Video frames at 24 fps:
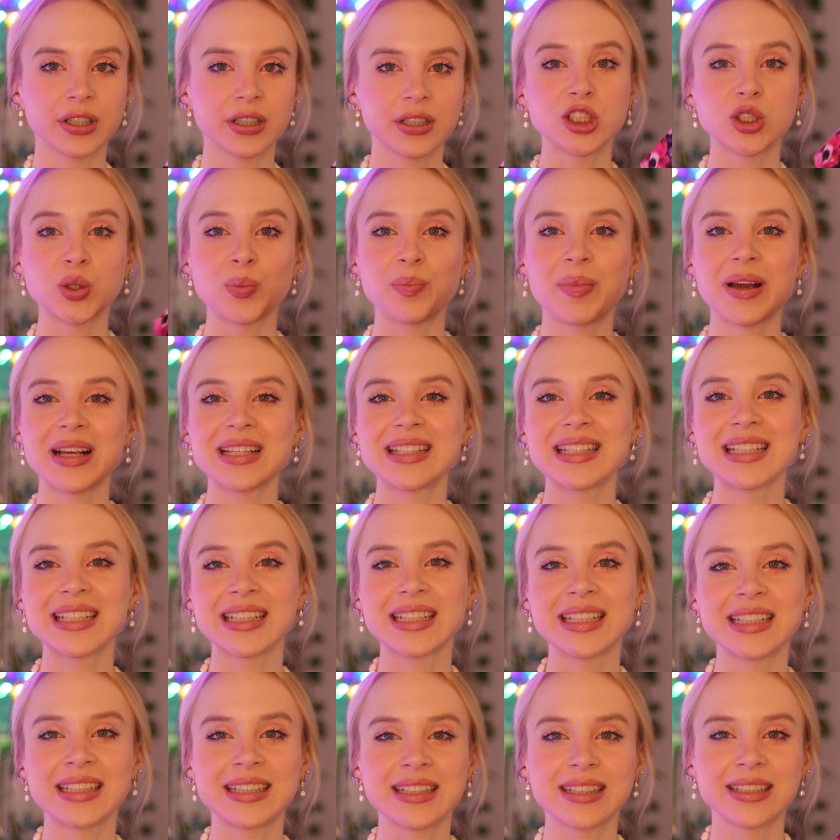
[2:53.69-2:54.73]
So
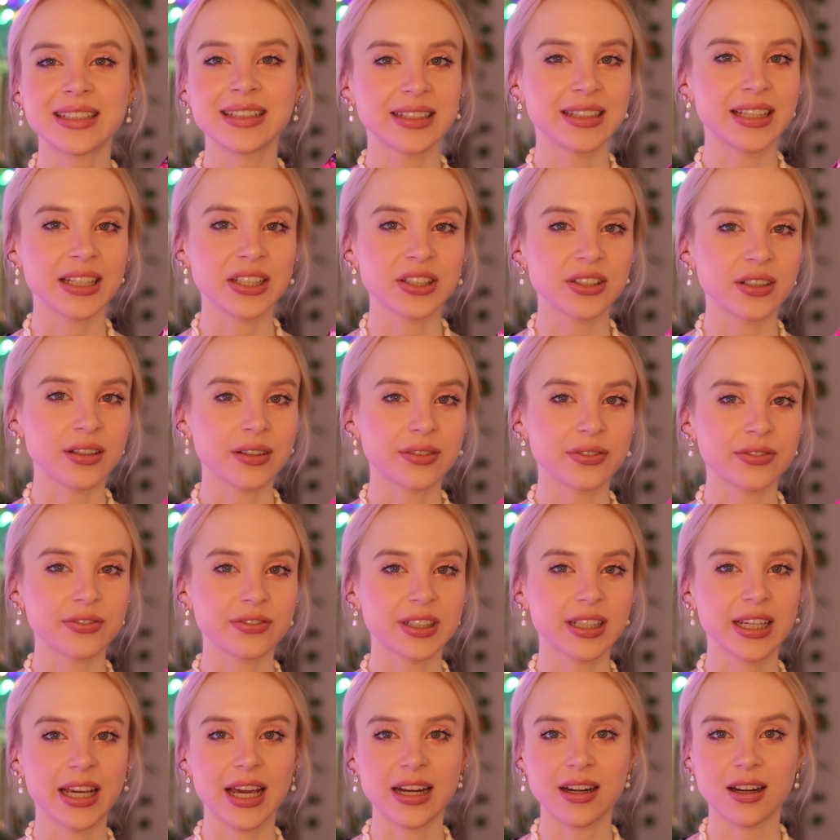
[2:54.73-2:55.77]
basically, they sort of
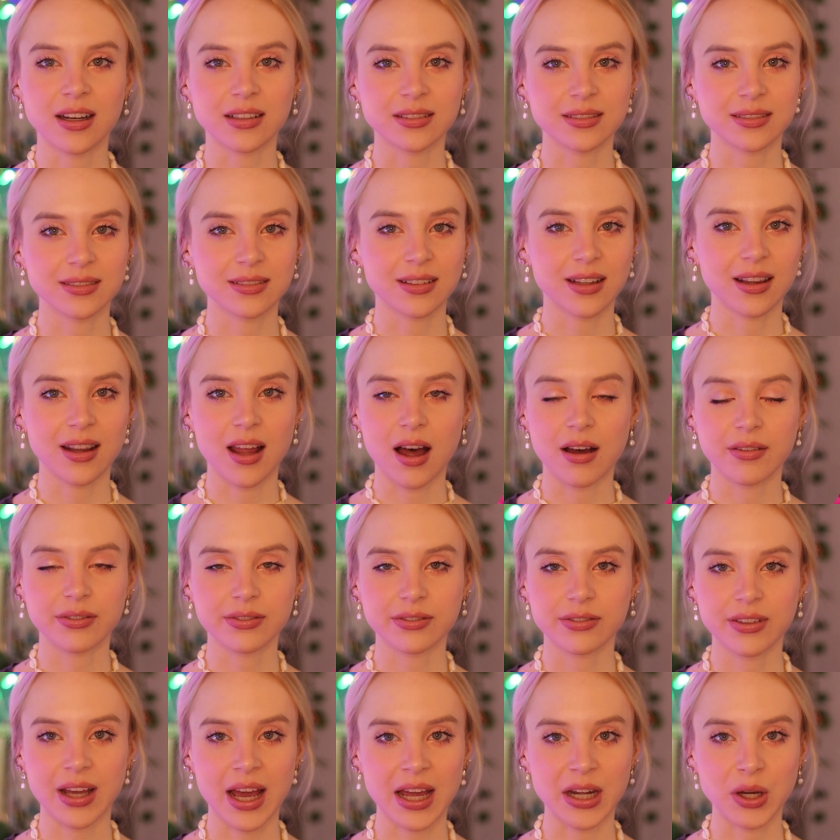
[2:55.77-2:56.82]
cannot love
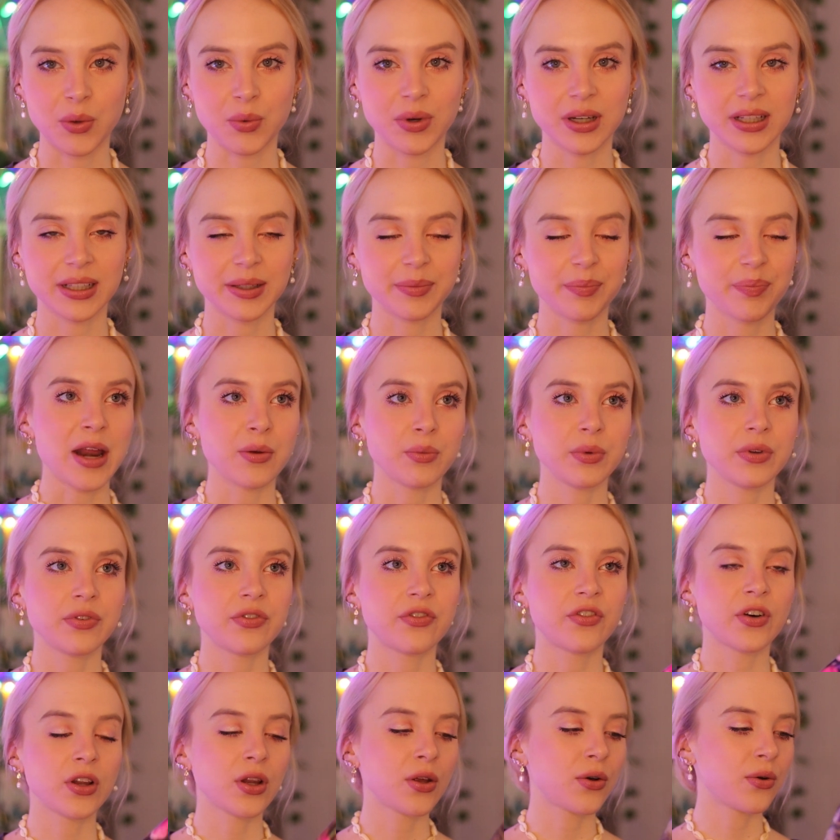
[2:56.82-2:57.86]
anyone. And we
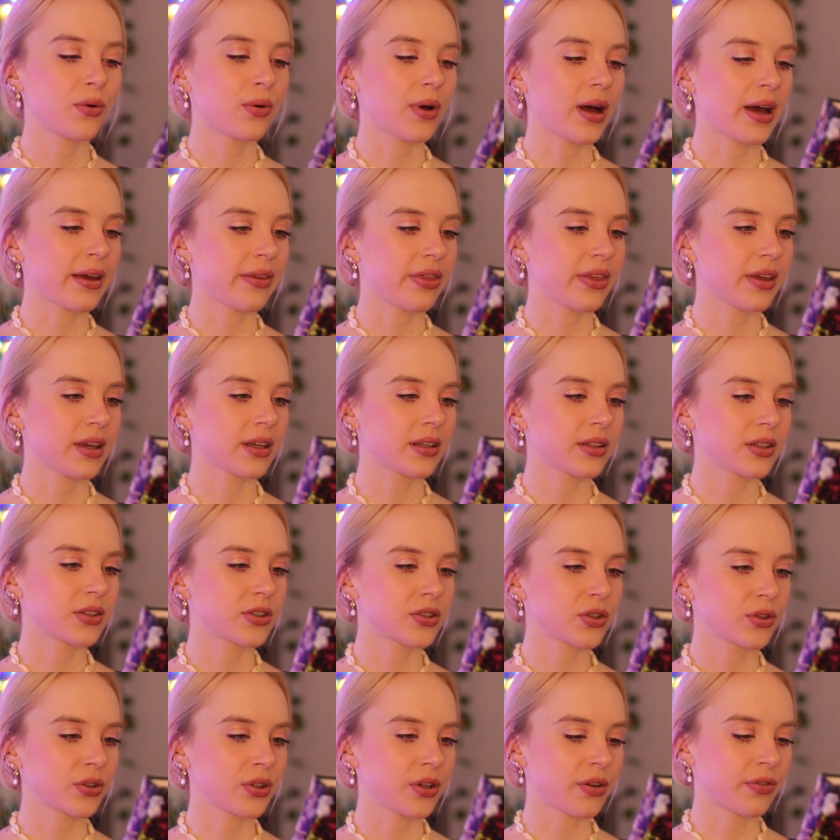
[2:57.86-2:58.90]
follow, I think, the
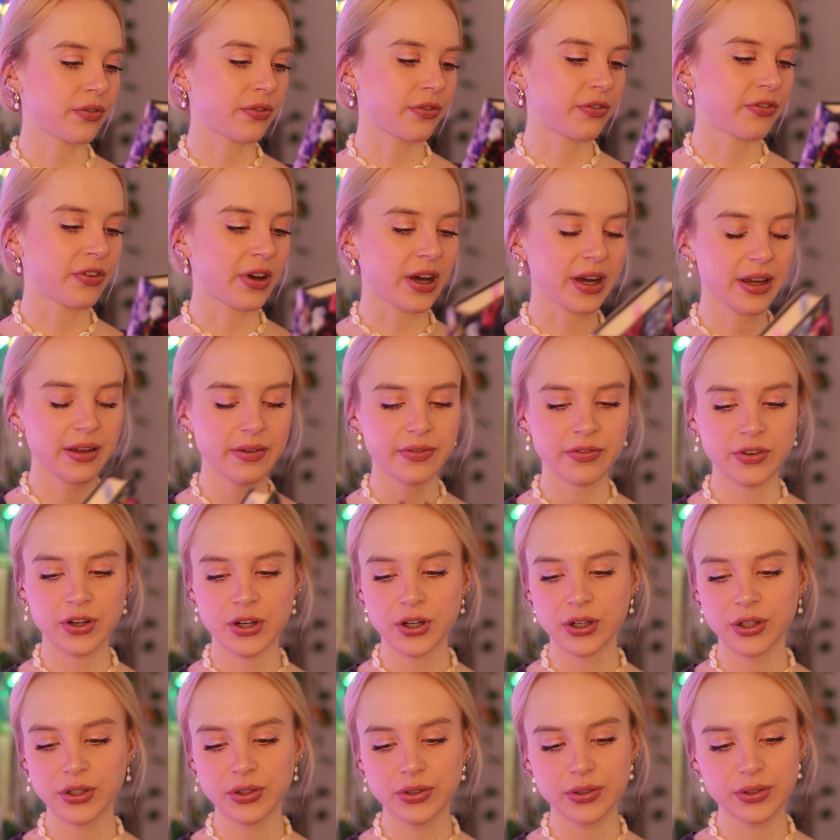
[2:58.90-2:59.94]
story of 5
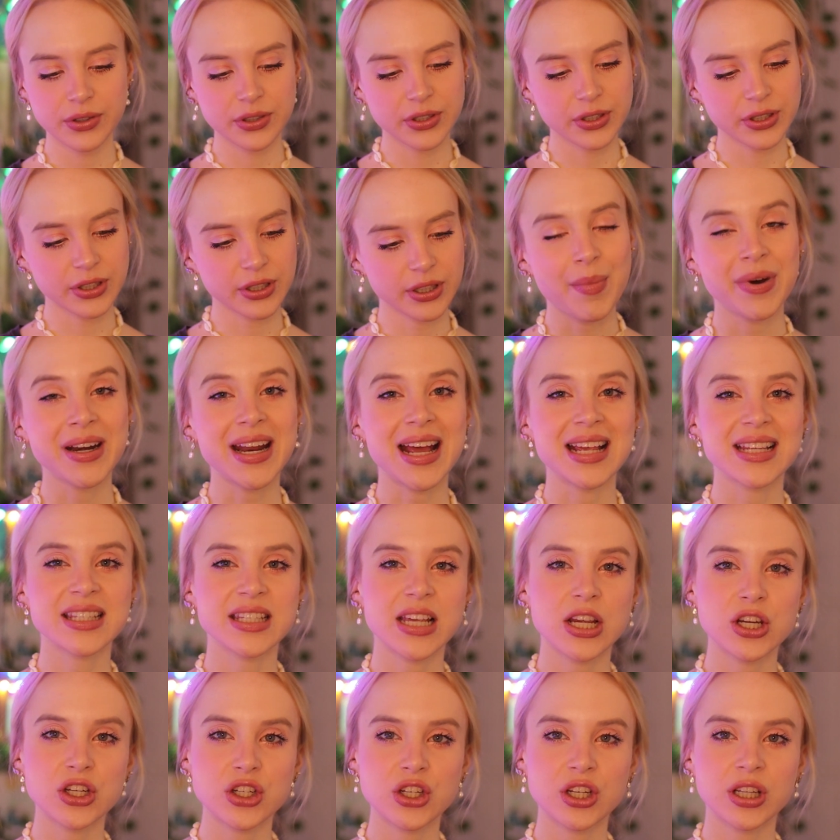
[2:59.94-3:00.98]
girls, but
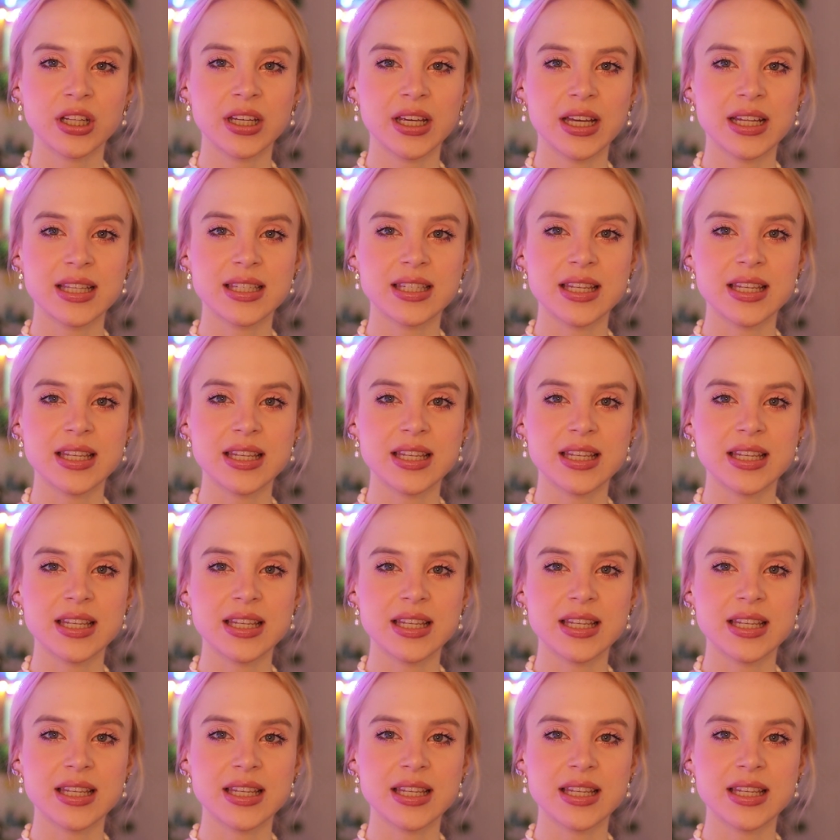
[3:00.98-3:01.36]
essentially